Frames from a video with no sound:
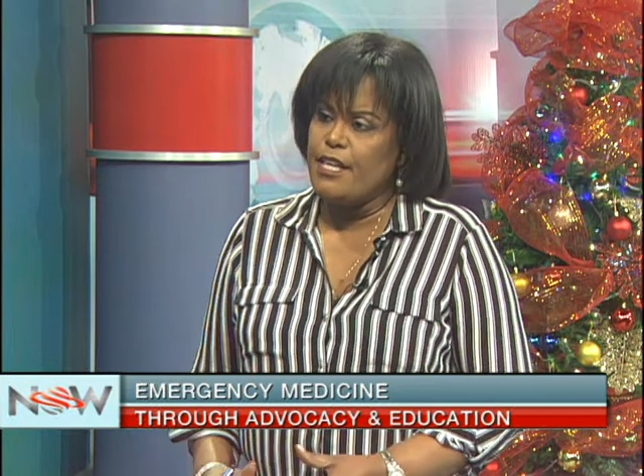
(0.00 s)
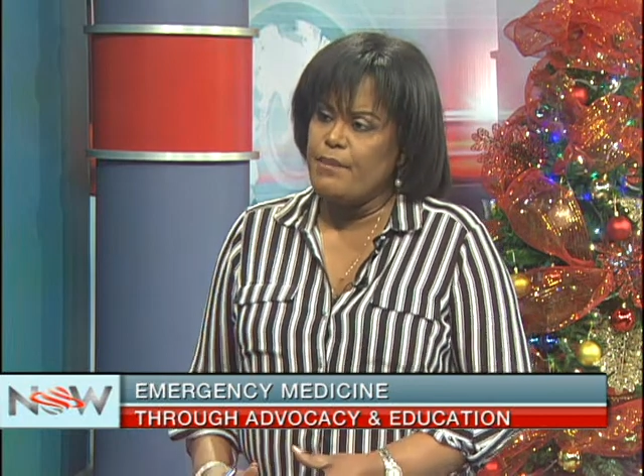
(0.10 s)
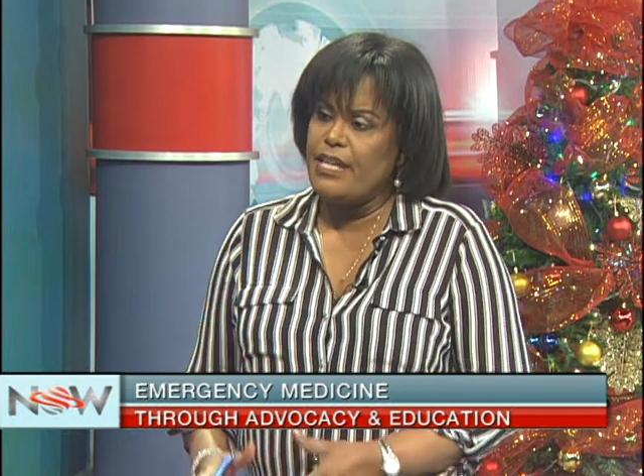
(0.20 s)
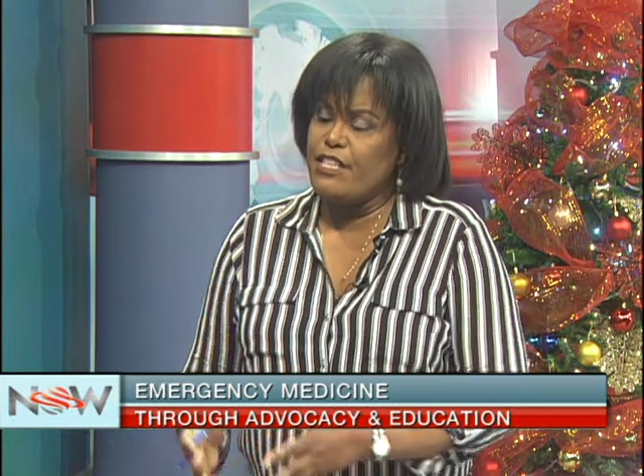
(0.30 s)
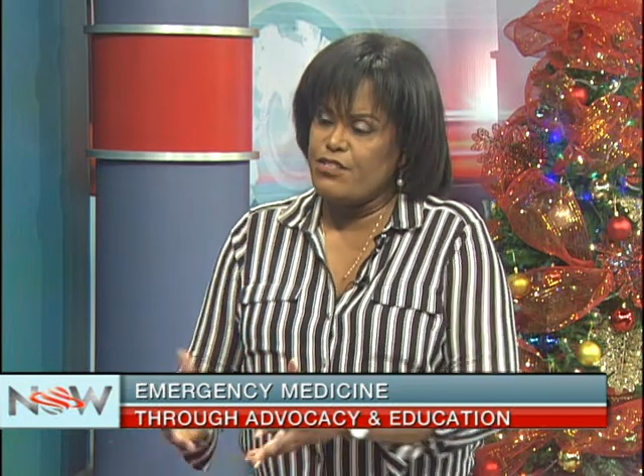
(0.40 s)

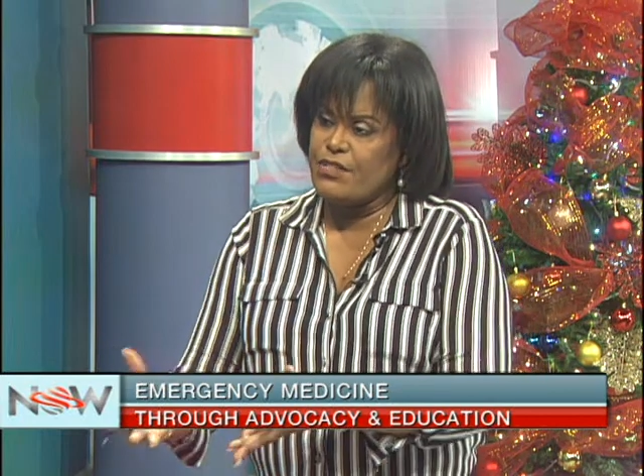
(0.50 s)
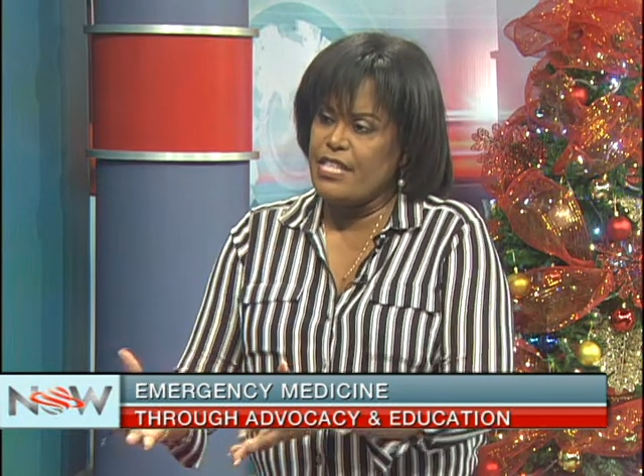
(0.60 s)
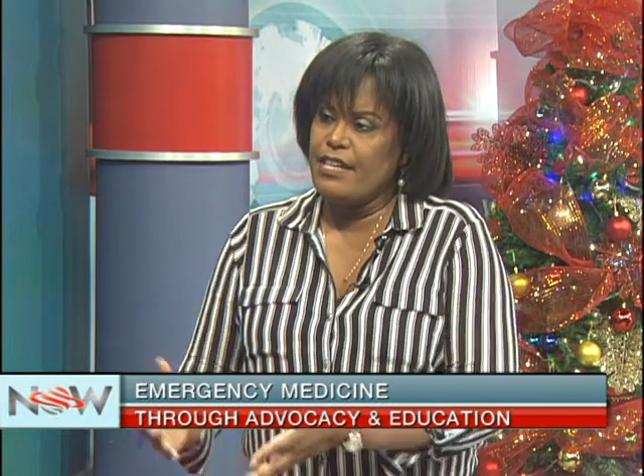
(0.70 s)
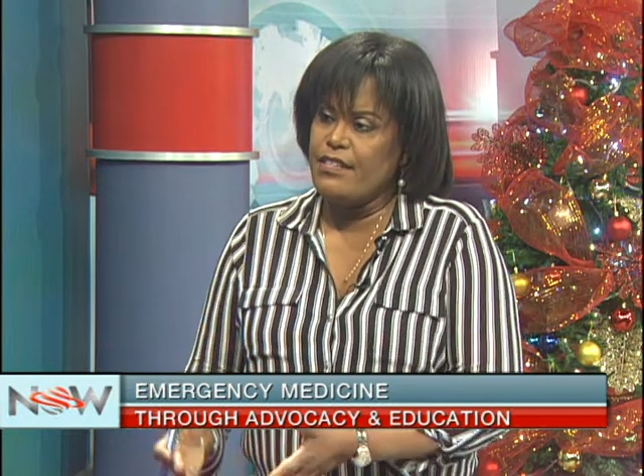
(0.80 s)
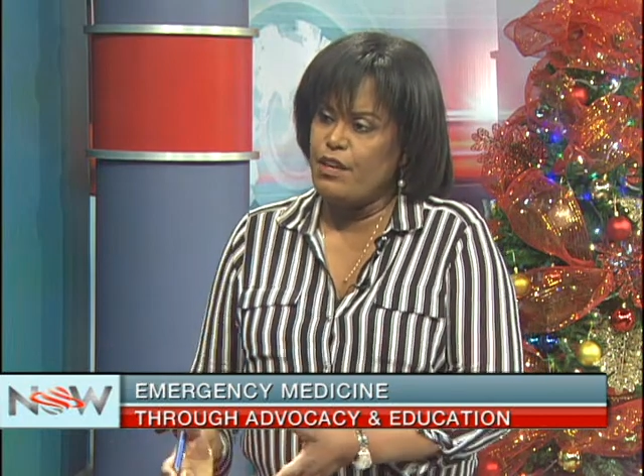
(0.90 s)
But as you
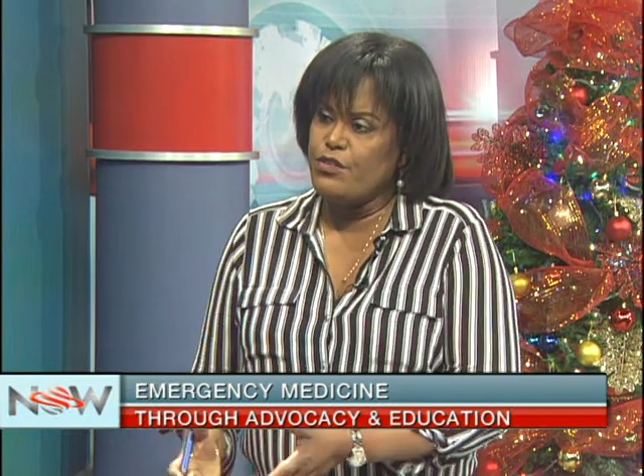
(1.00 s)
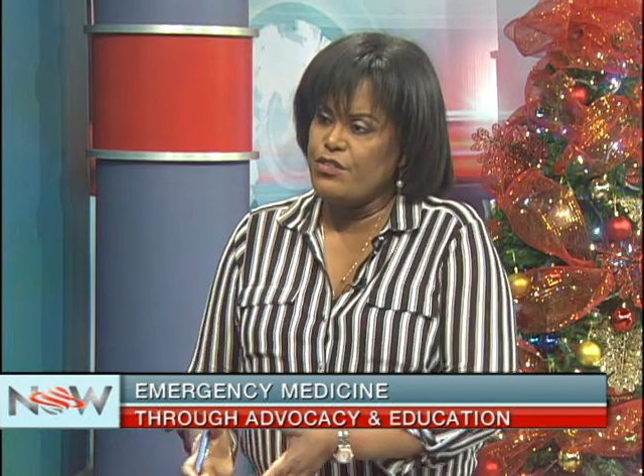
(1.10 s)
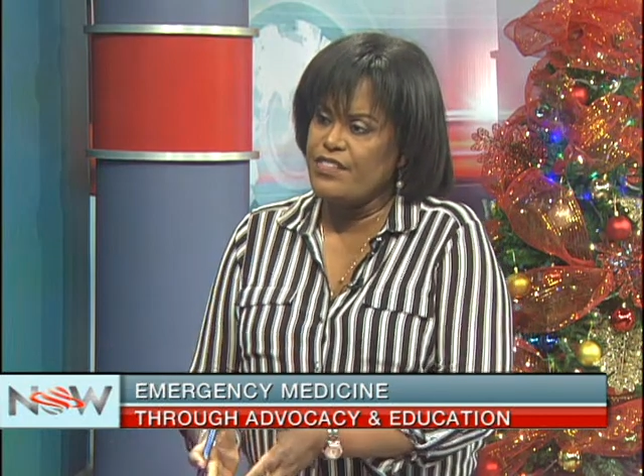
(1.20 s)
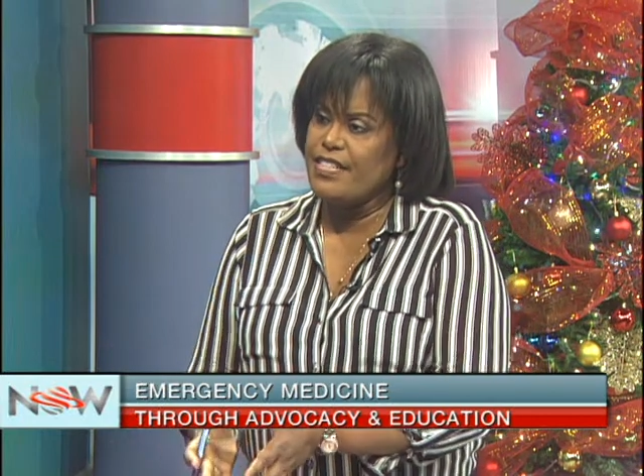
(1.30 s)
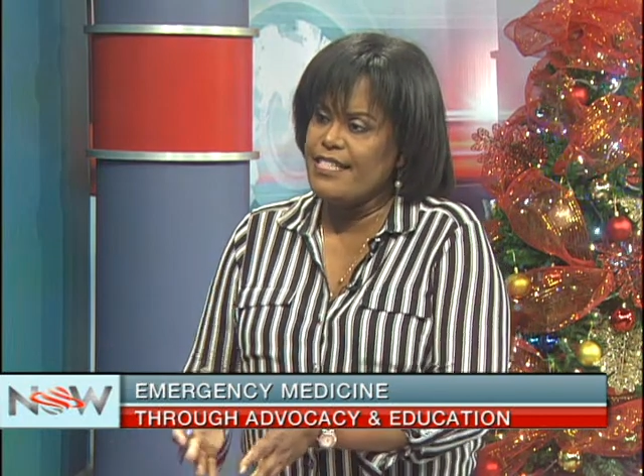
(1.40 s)
said now, do you
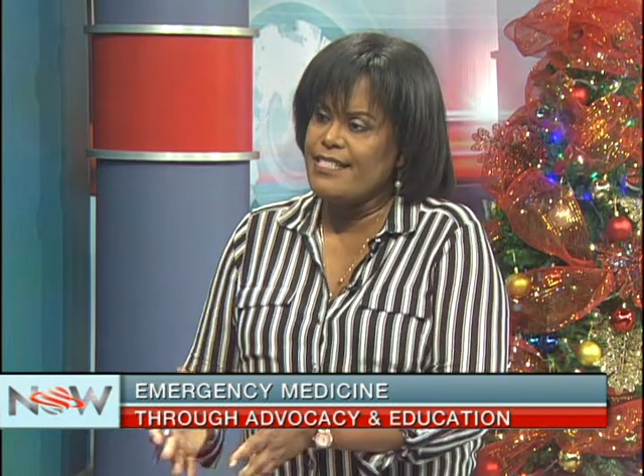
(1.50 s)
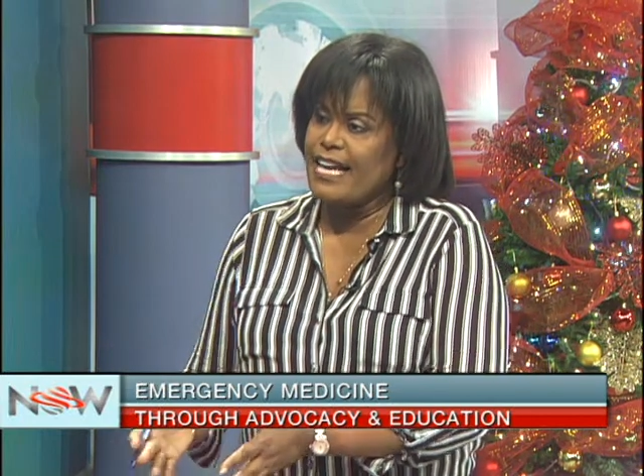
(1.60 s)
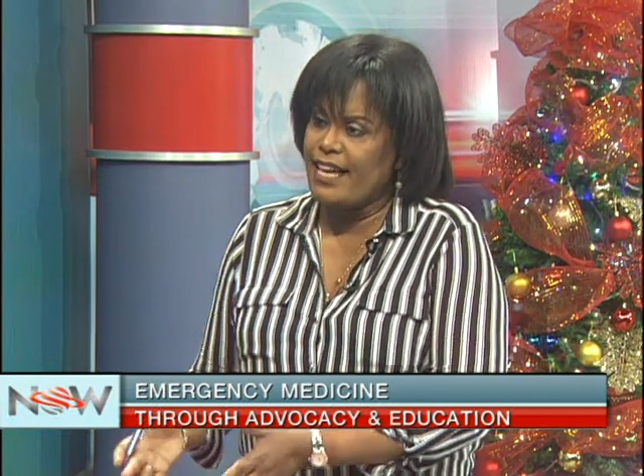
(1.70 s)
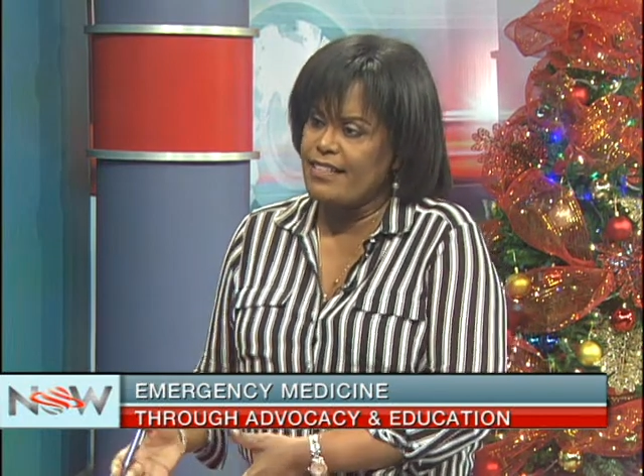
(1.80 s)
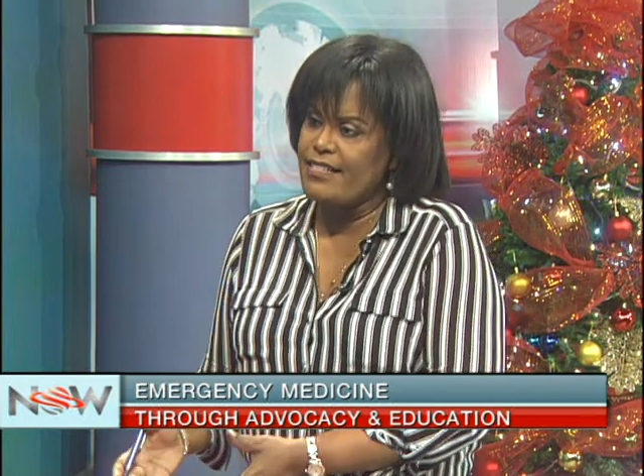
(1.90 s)
think the
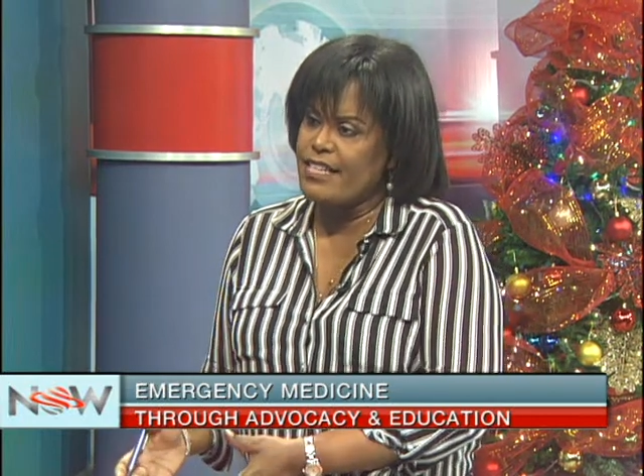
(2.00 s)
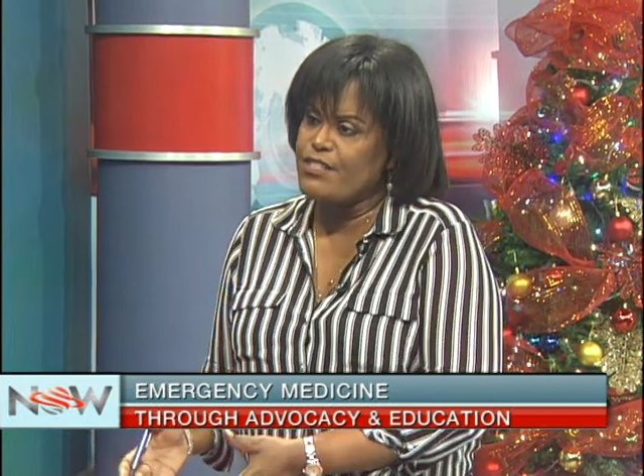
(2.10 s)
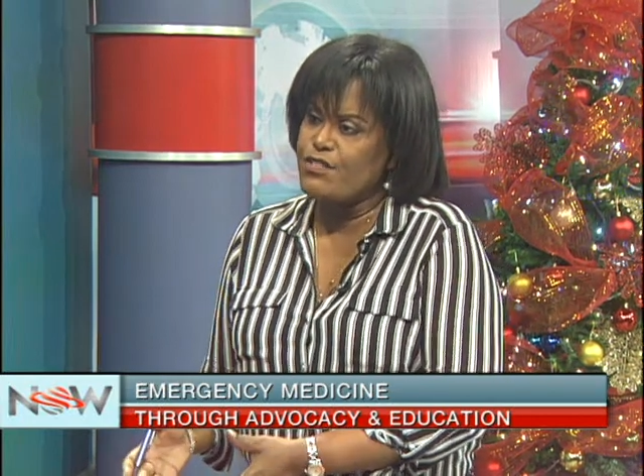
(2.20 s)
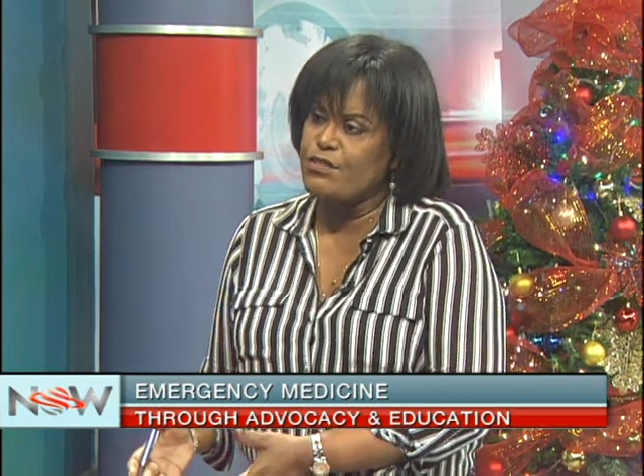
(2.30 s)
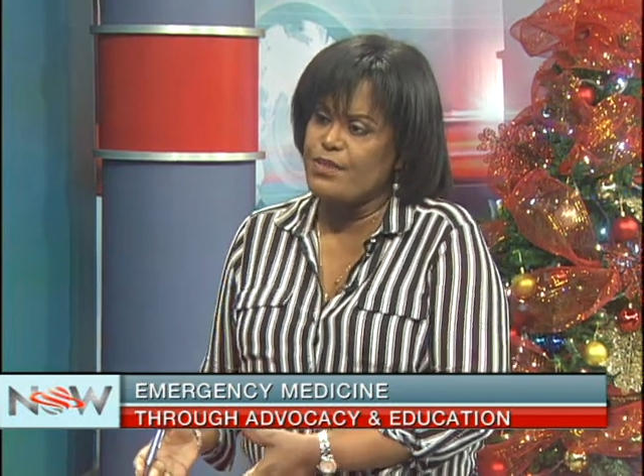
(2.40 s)
silence has
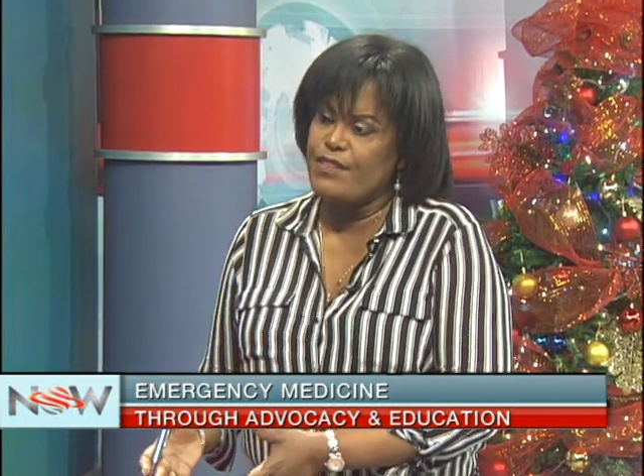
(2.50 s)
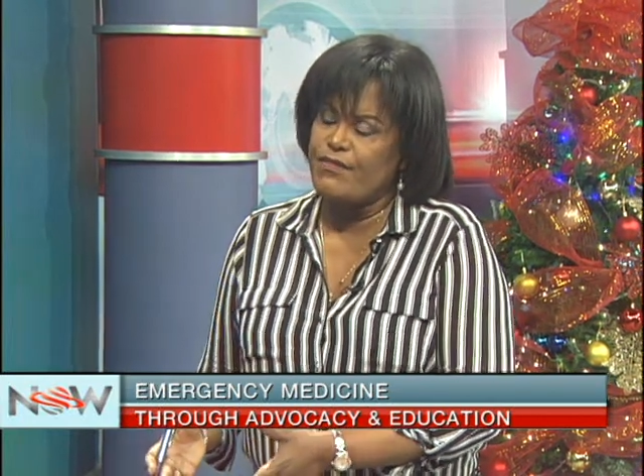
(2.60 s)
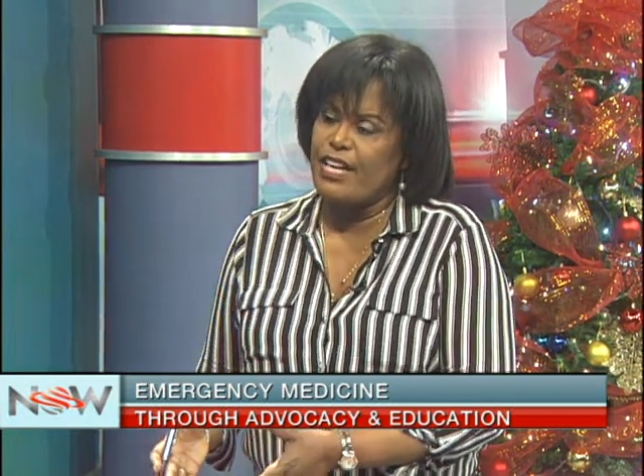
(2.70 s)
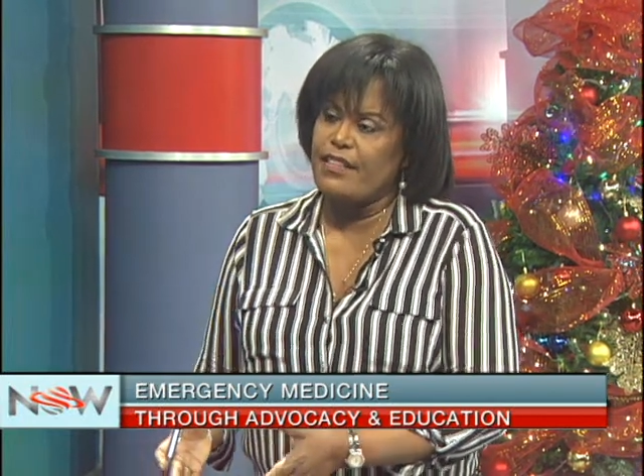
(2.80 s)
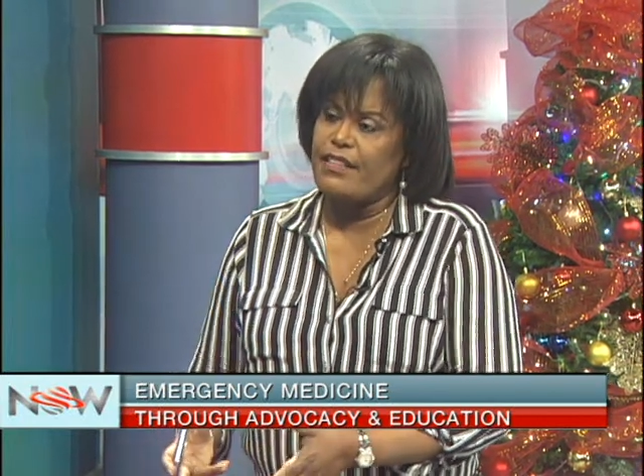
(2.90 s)
to do with the
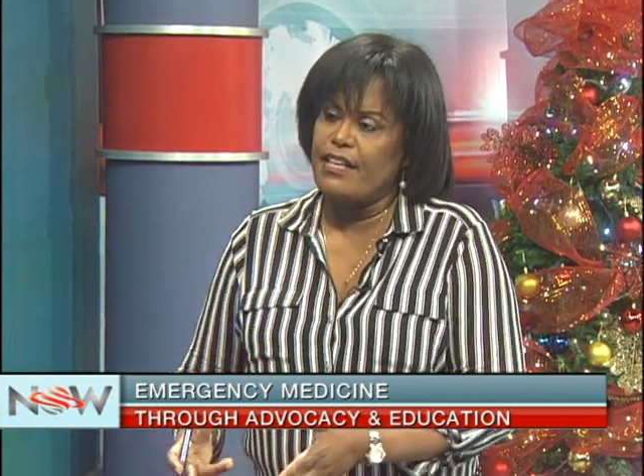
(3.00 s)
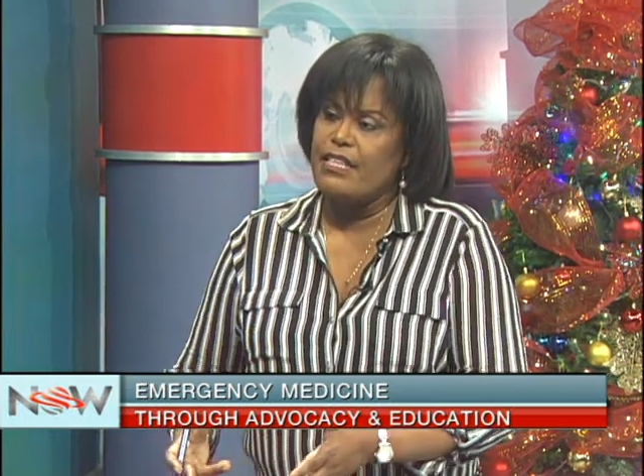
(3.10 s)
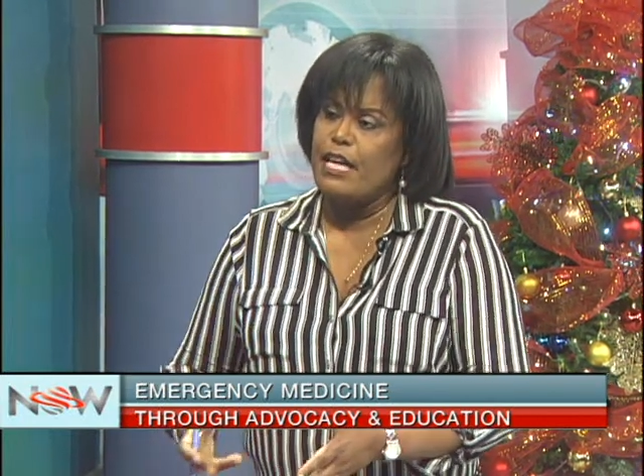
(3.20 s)
fact that